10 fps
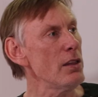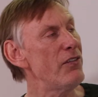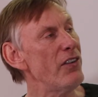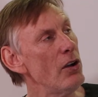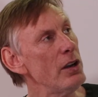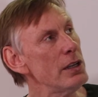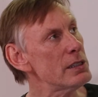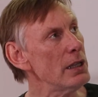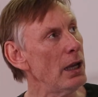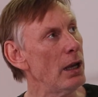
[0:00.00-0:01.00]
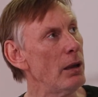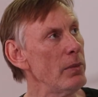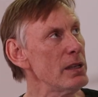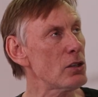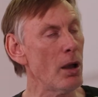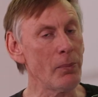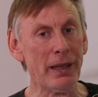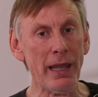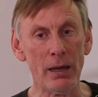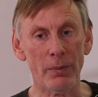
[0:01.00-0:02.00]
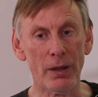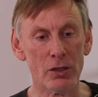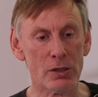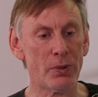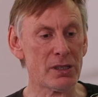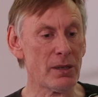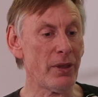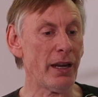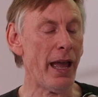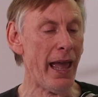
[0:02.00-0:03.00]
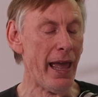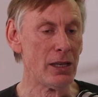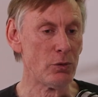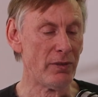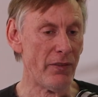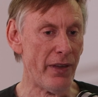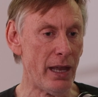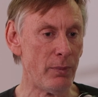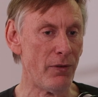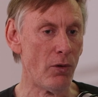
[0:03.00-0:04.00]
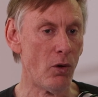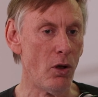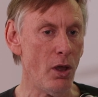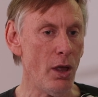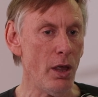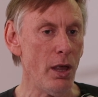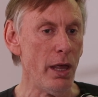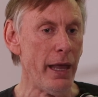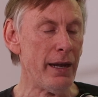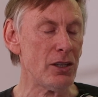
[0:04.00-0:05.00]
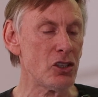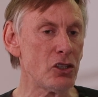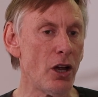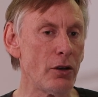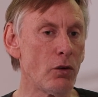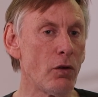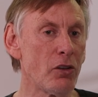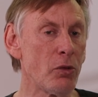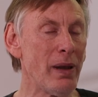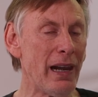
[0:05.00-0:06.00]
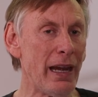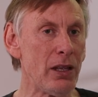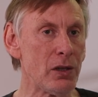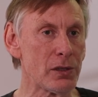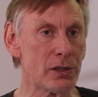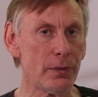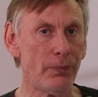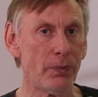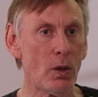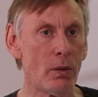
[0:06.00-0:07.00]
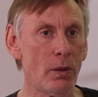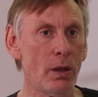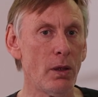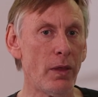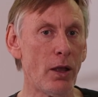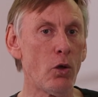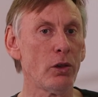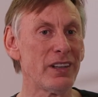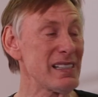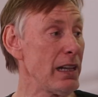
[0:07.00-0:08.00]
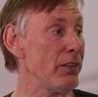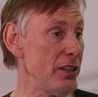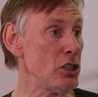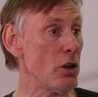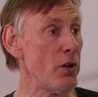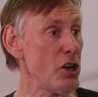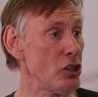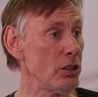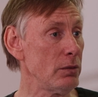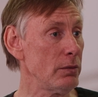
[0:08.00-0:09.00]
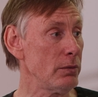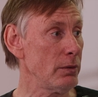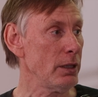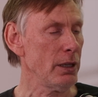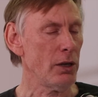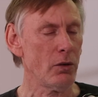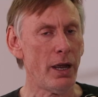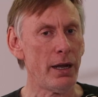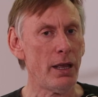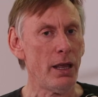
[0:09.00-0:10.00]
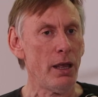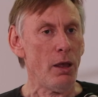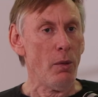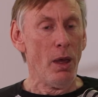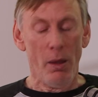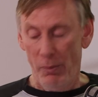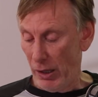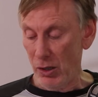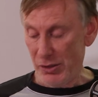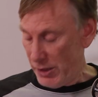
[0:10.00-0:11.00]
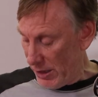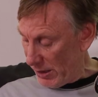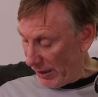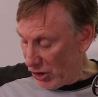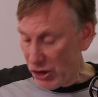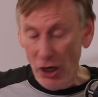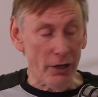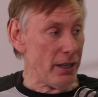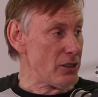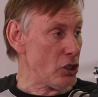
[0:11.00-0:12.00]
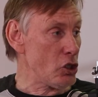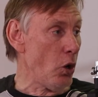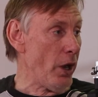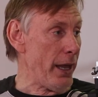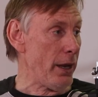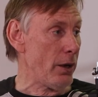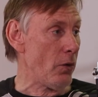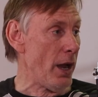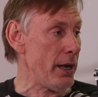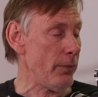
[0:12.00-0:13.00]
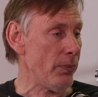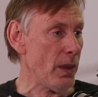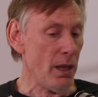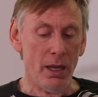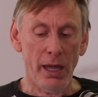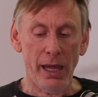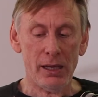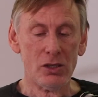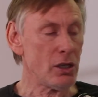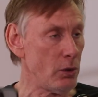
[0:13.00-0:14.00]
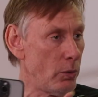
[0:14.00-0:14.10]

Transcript: Phone is complicated because it puts something in our hands we've never had before. Mm-hmm. And it started off with millennials. They called the selfie generation. Yeah. Mm-hmm. Right? Because this thing started as a toy, right? Mm-hmm. And so